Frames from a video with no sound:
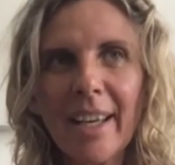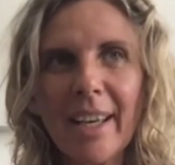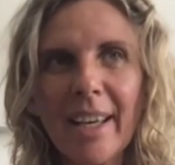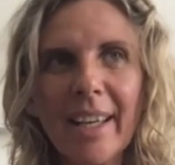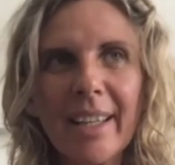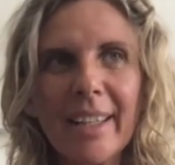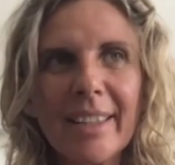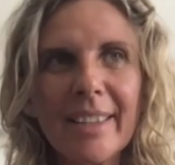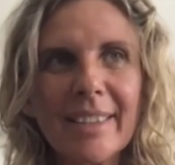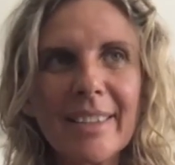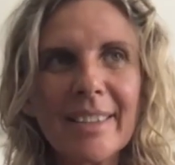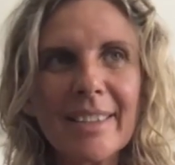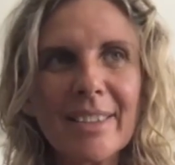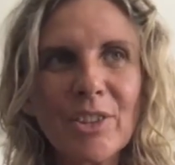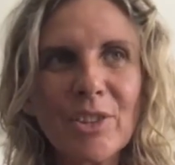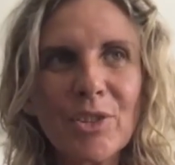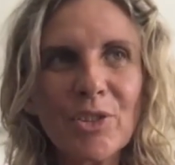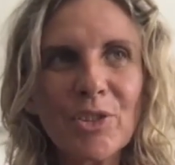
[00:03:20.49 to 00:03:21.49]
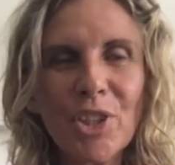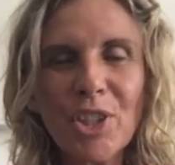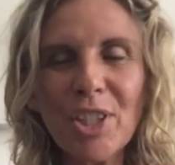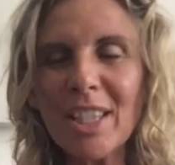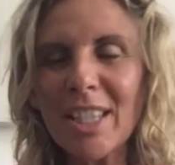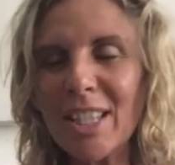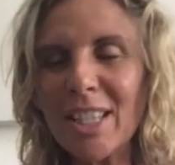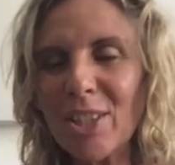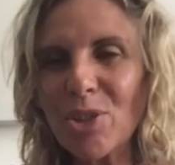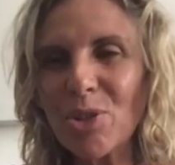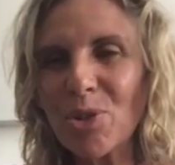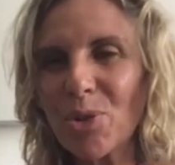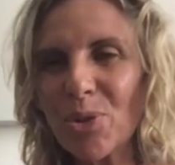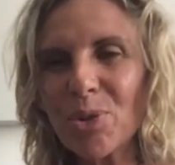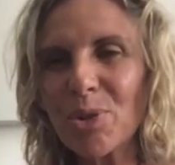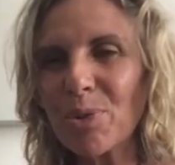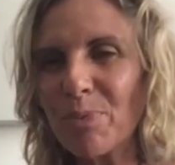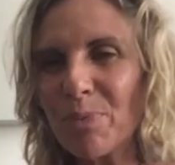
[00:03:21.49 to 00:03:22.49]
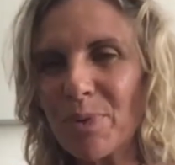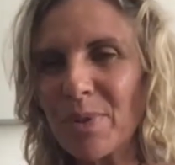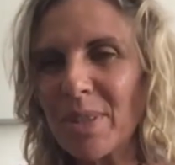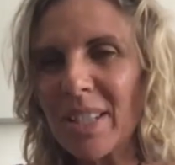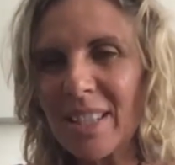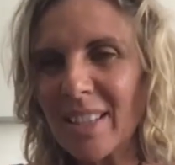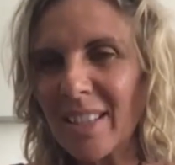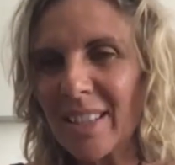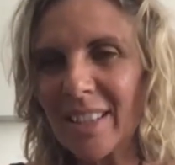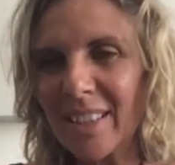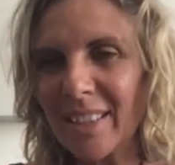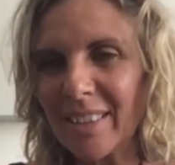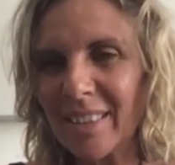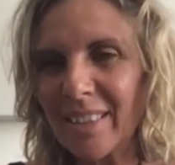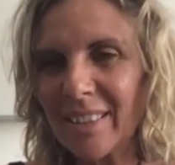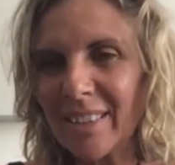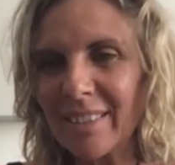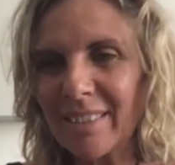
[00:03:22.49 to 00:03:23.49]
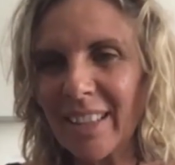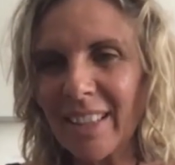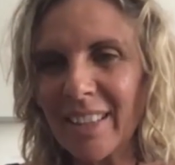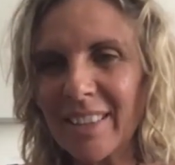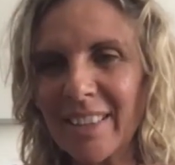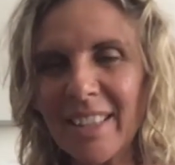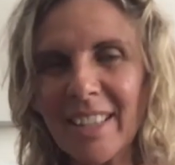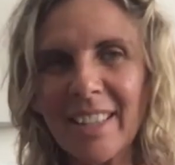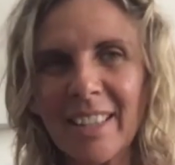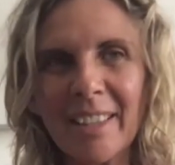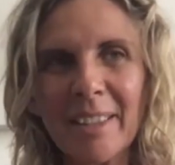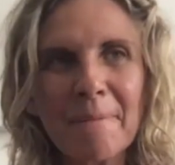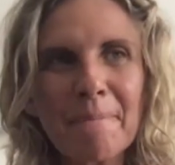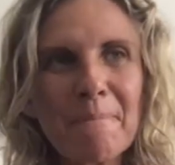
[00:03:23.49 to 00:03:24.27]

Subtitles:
And just this nose breathing technique,